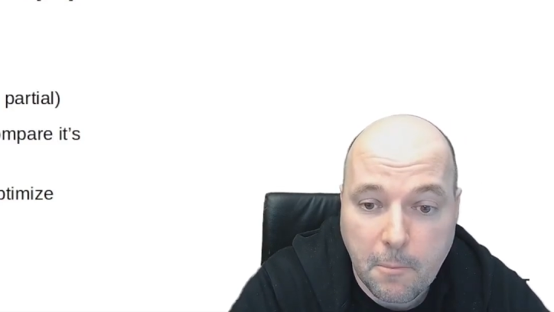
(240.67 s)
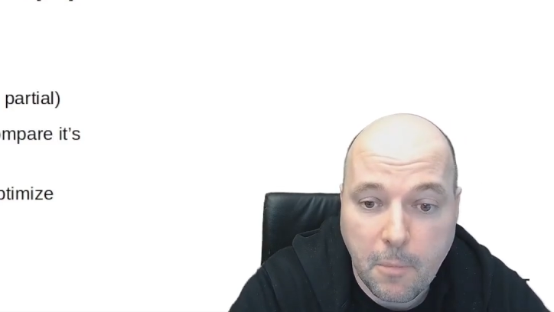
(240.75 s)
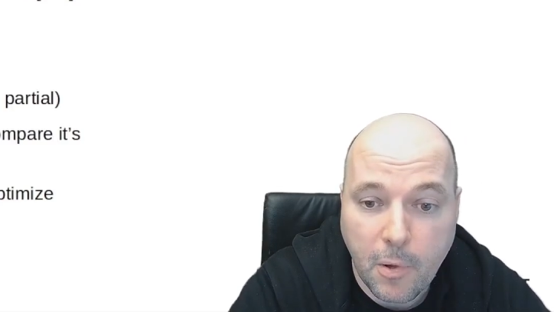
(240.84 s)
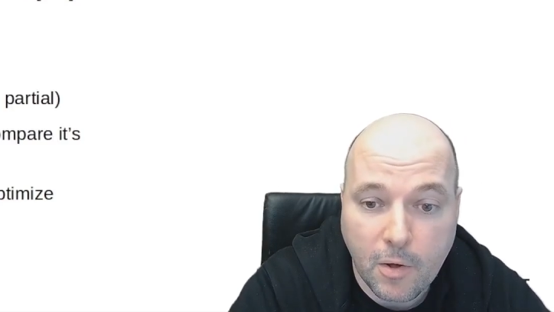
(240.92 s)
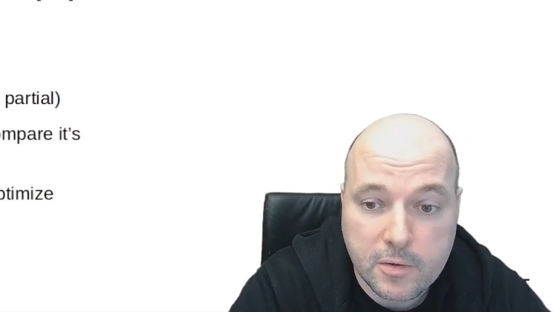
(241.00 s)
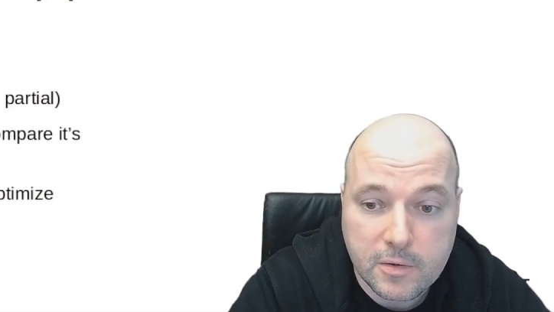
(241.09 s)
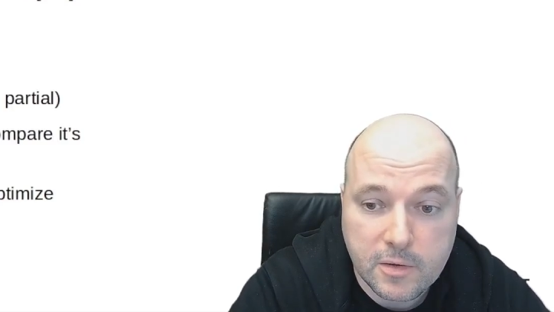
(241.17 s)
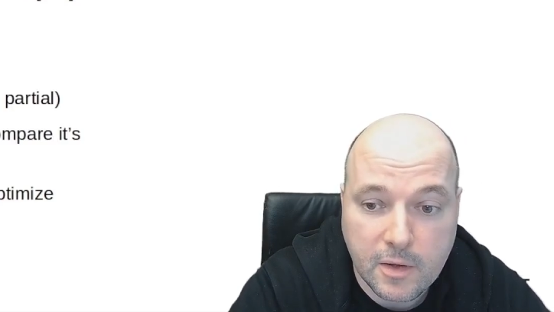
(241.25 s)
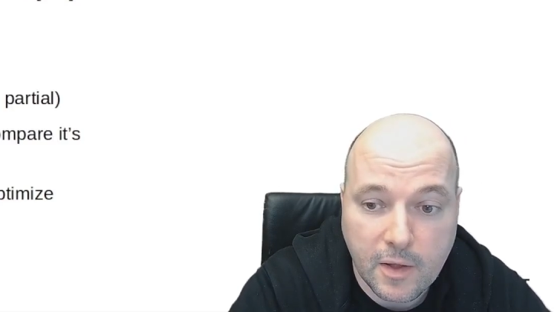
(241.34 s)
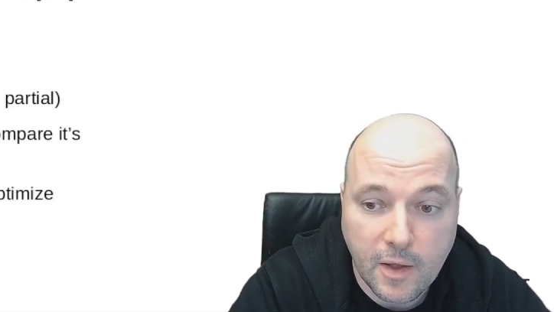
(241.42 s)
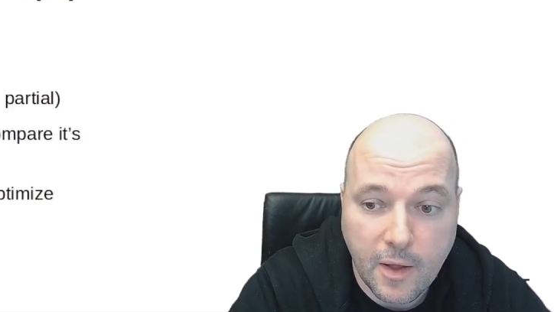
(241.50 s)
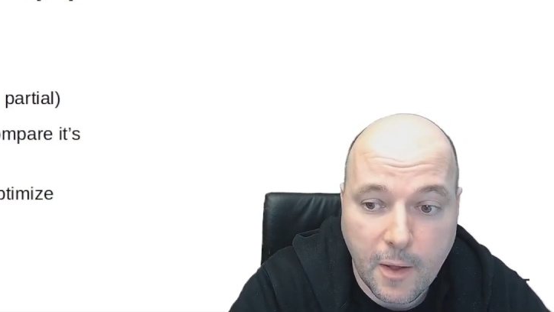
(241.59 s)
but
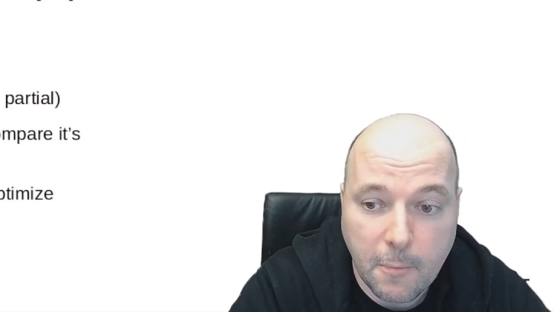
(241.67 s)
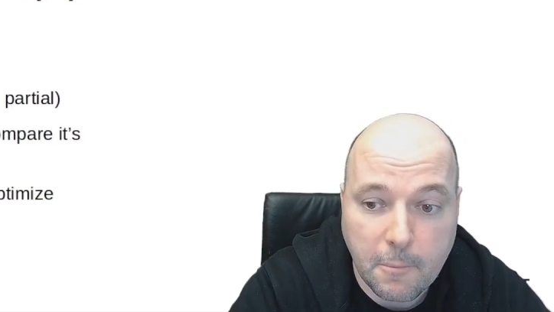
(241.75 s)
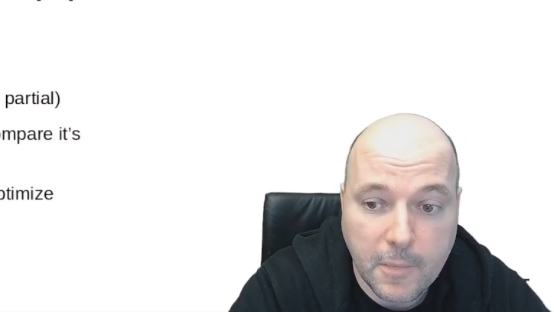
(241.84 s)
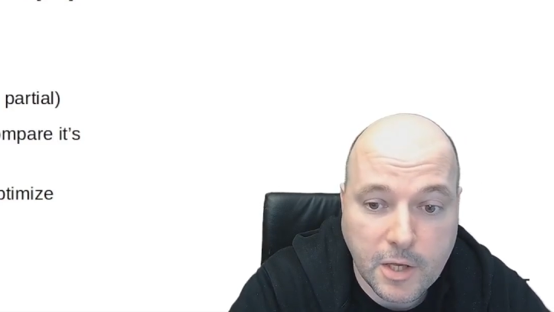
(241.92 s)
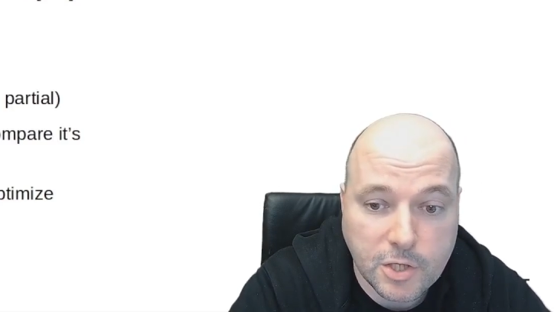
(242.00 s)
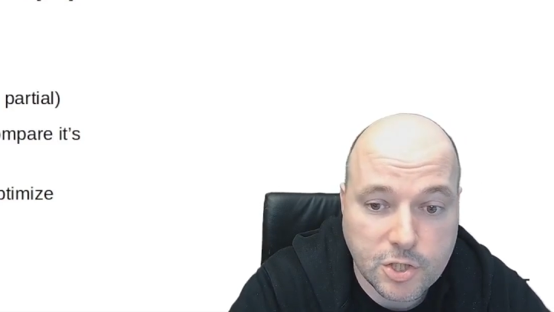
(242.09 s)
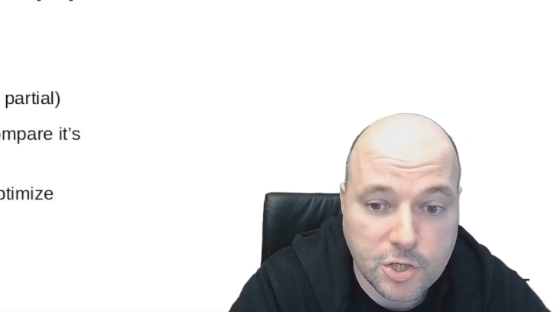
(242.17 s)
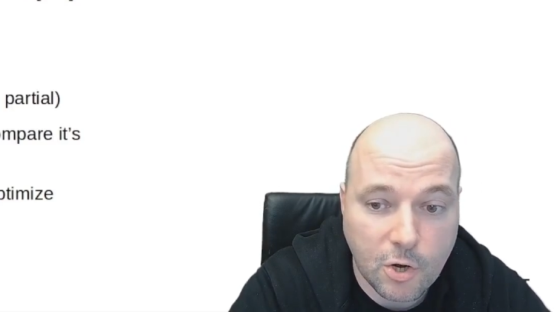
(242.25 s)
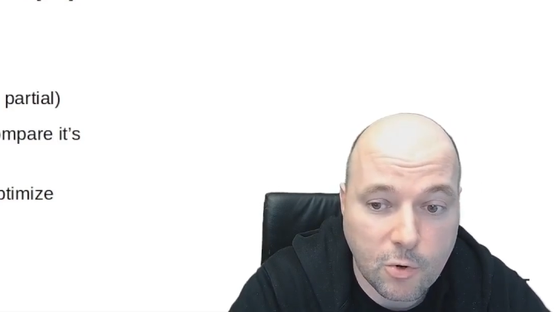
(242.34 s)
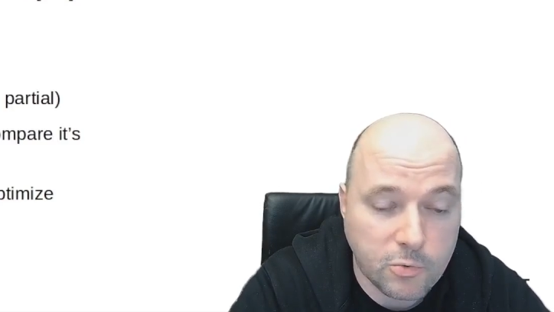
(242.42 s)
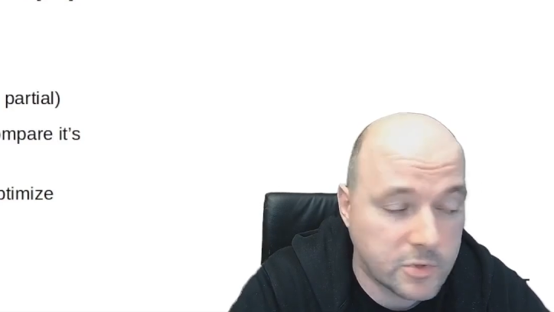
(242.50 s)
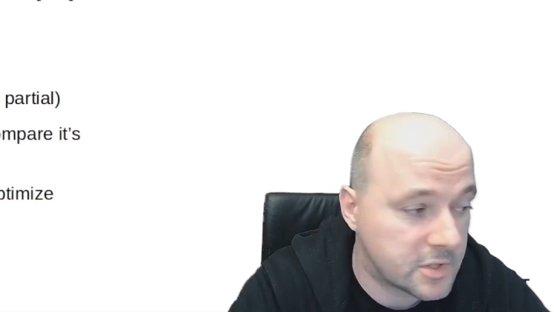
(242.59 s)
it
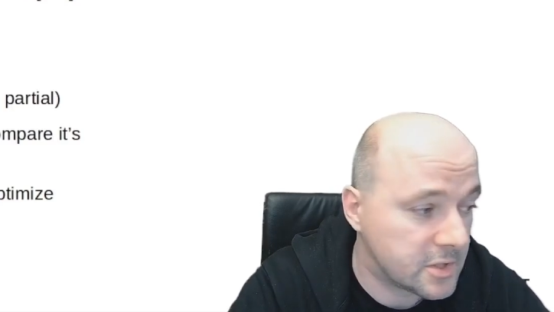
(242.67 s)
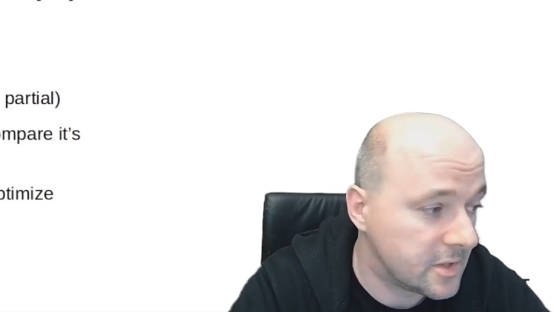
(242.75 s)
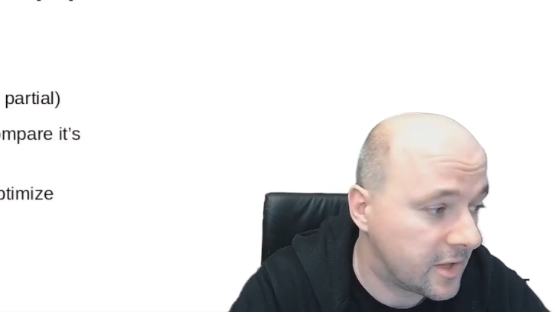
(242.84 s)
shows